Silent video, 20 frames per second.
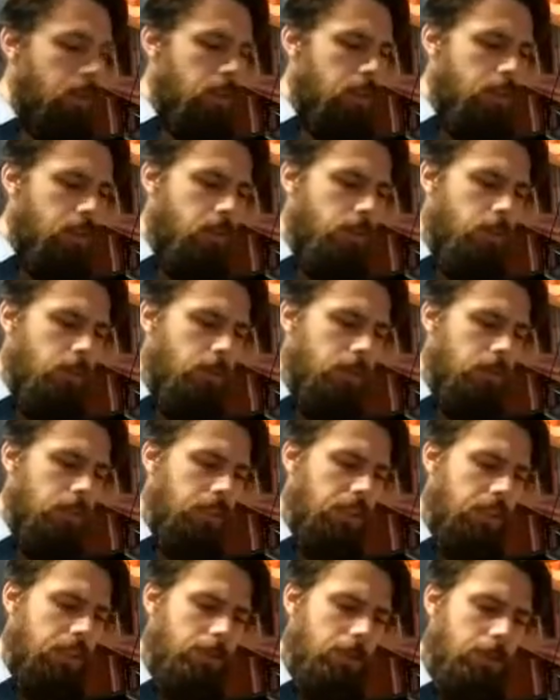So the work
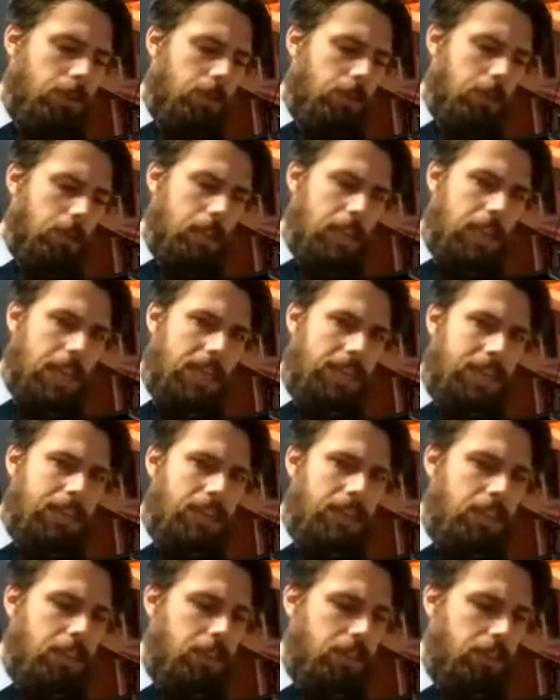is becoming less
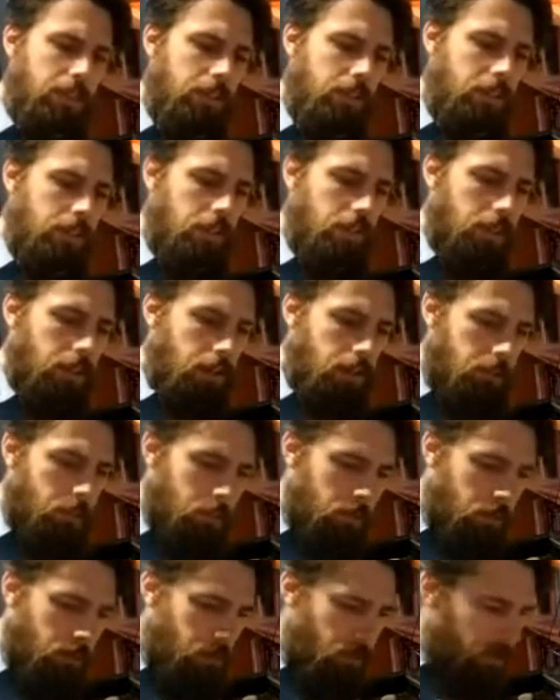here and
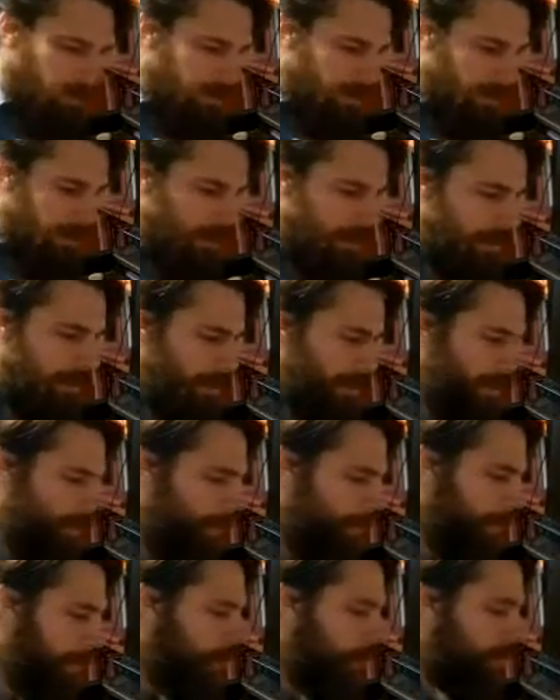more in the
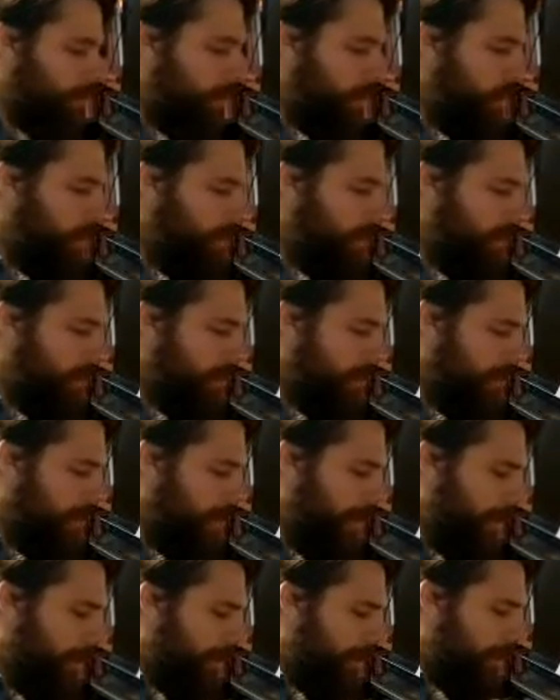arm using the
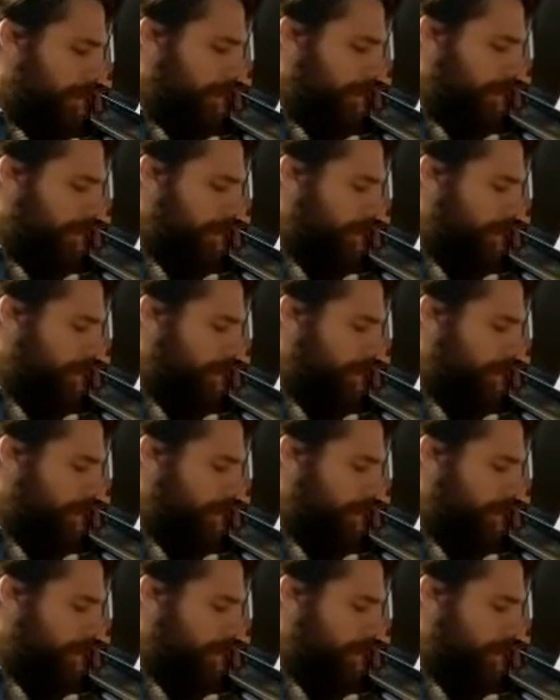wrist.